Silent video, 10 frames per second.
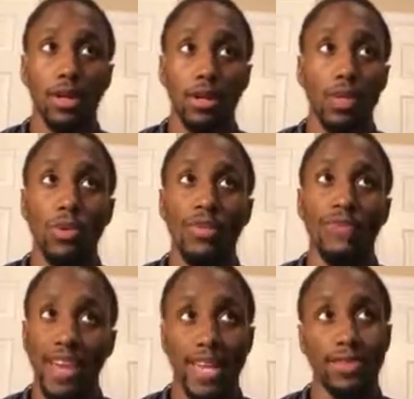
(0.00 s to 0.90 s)
What
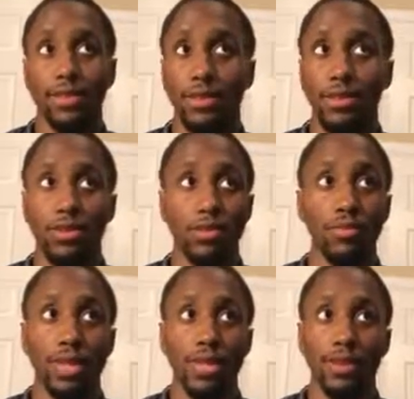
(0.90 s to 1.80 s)
faith do you
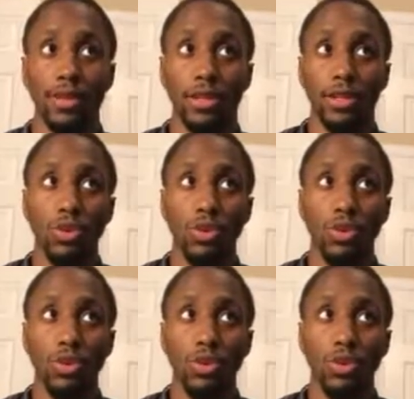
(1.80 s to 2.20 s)
believe in?